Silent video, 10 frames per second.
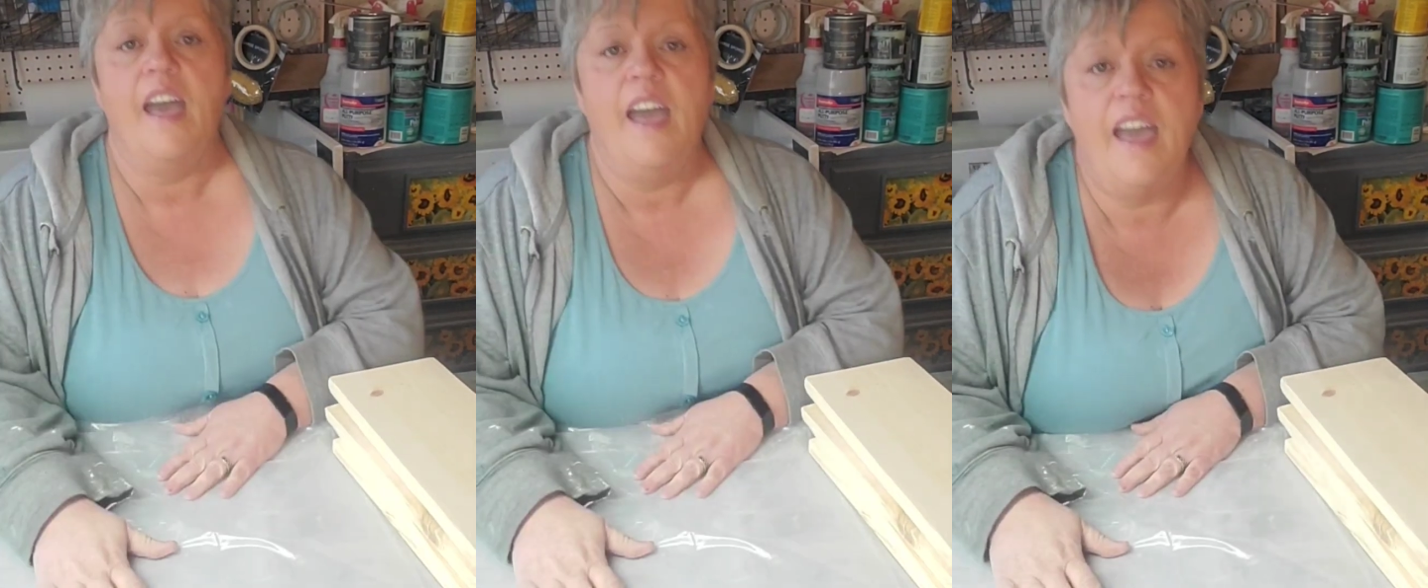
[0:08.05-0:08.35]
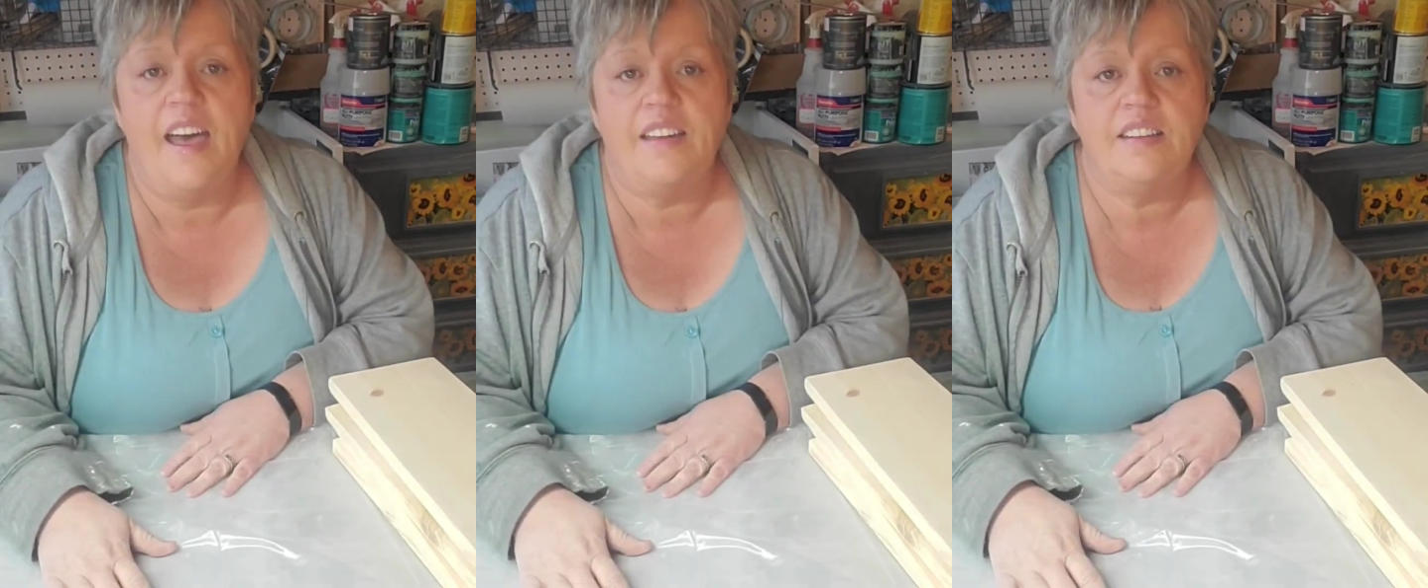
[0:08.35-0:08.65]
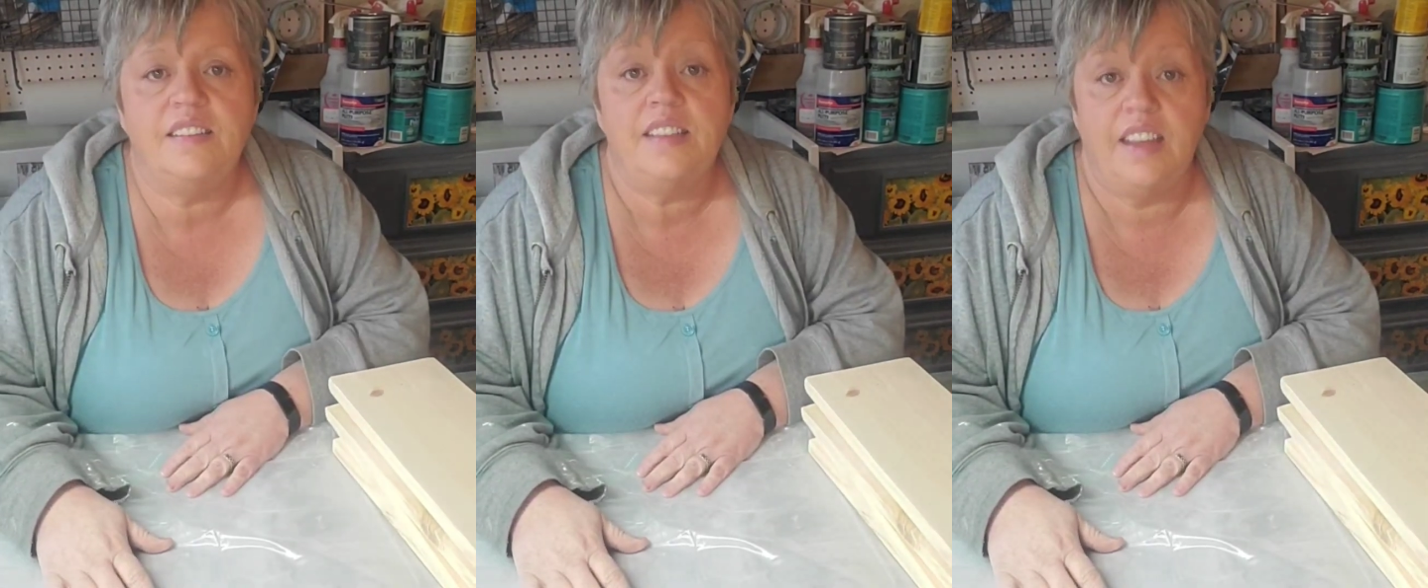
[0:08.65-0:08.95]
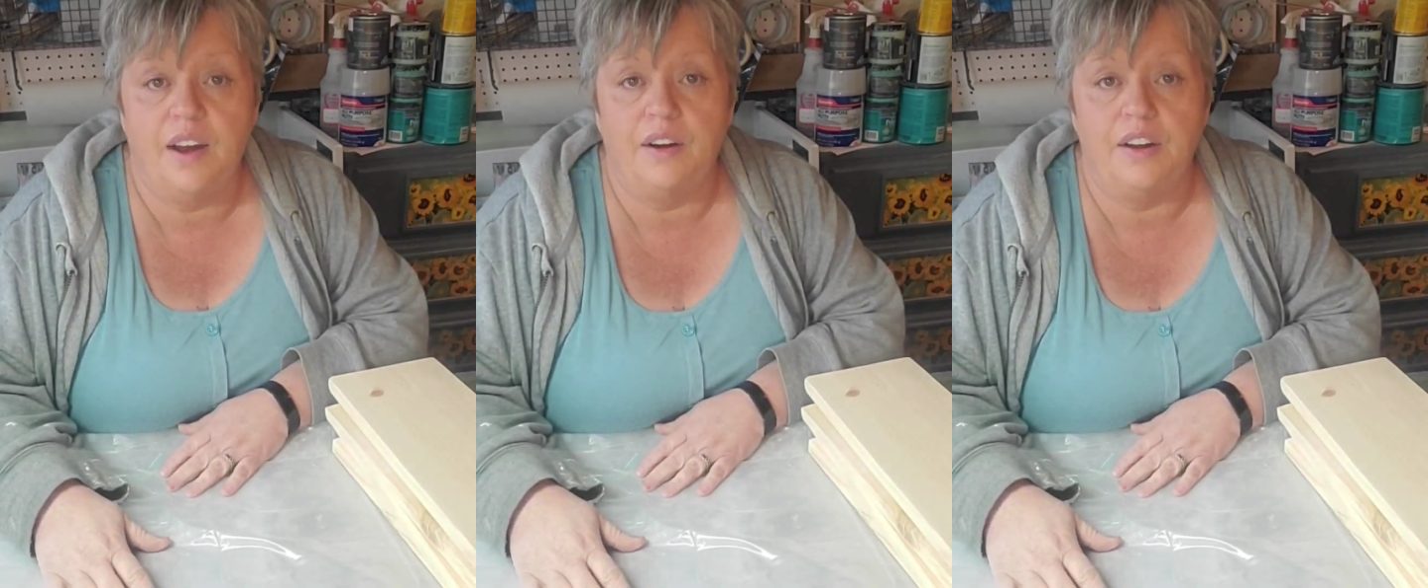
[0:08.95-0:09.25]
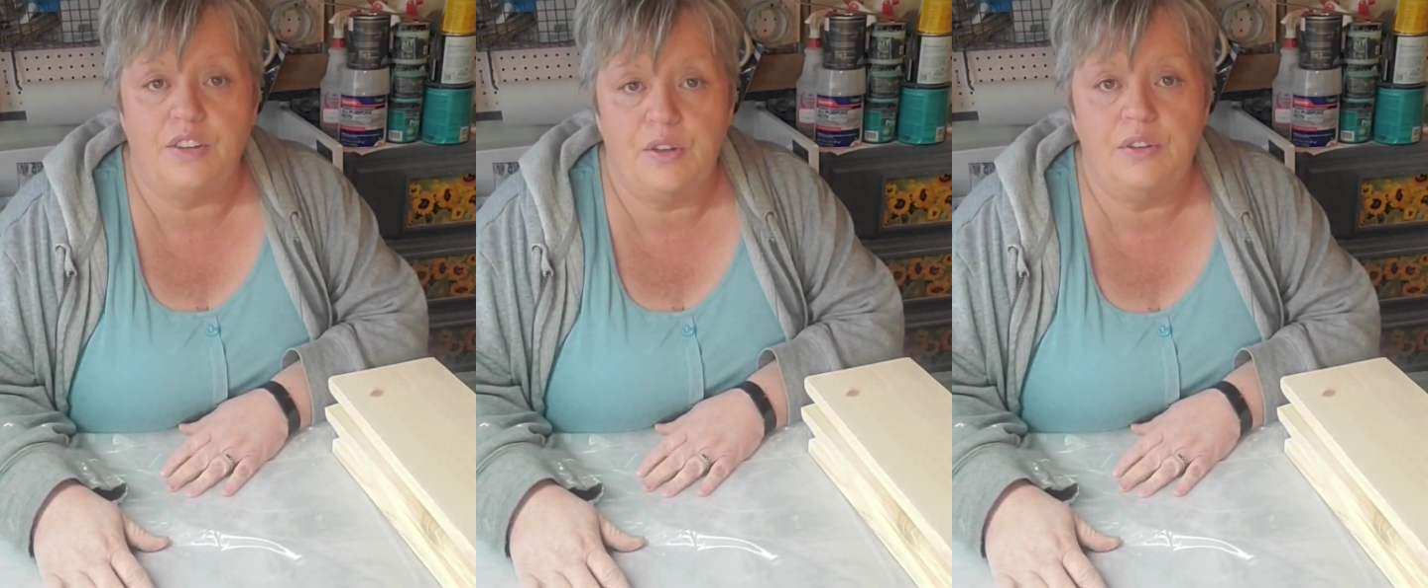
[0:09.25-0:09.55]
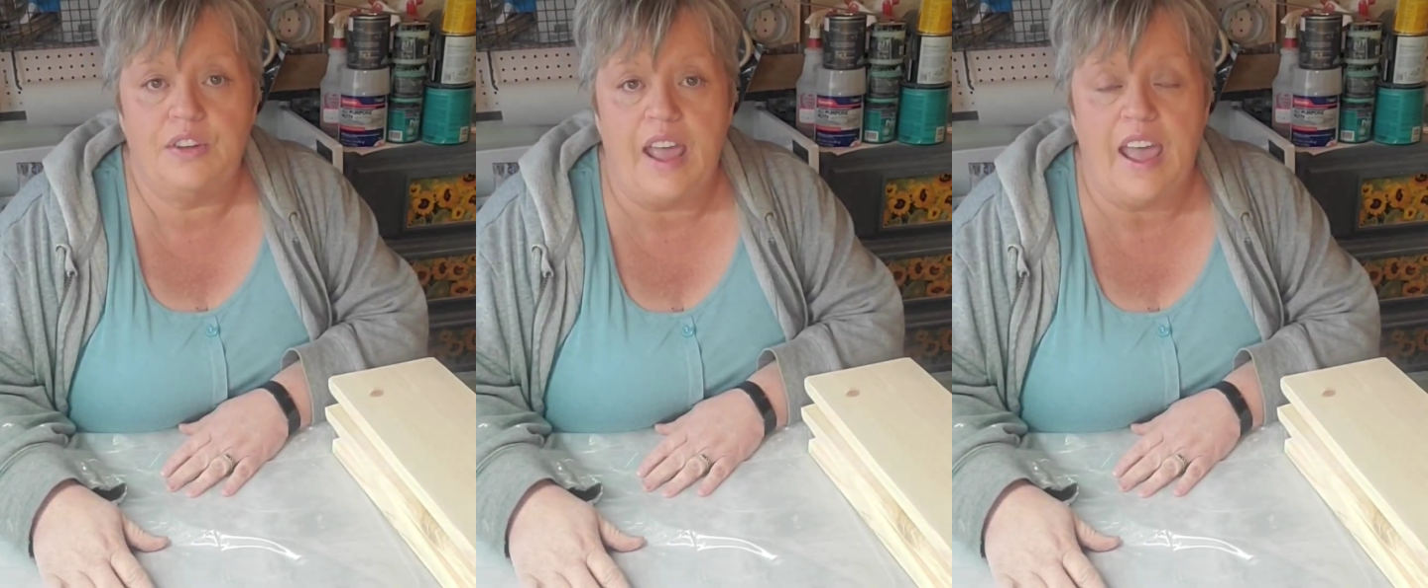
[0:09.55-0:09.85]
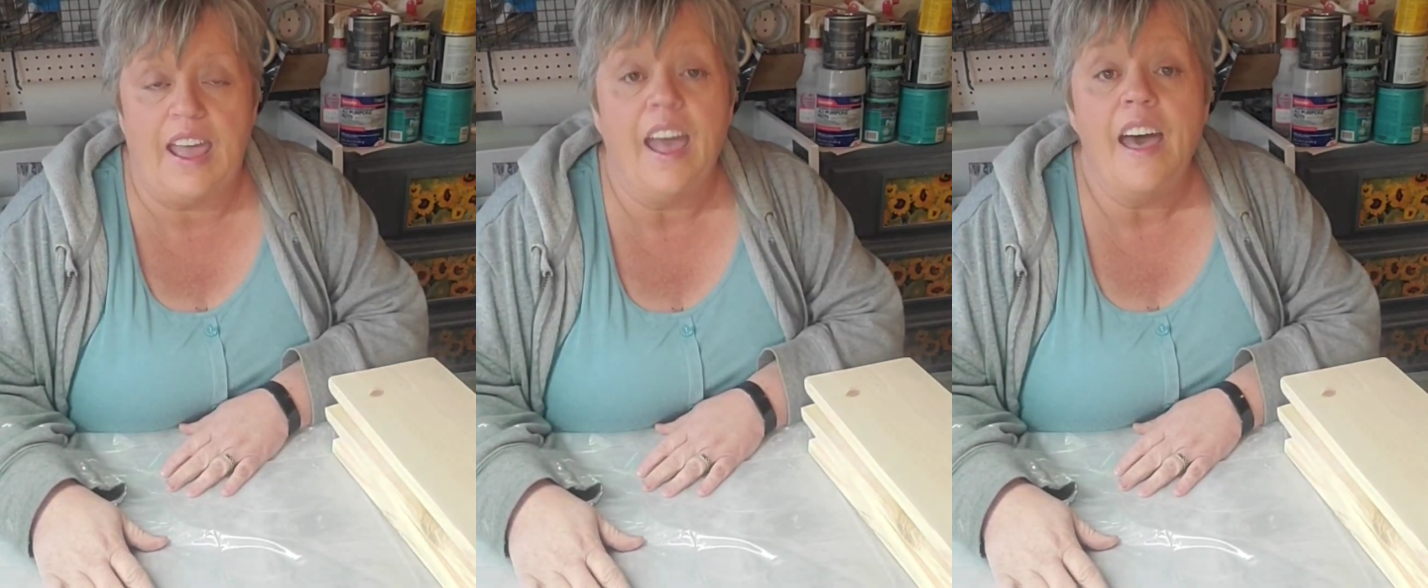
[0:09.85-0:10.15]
and Tiara Tuesday.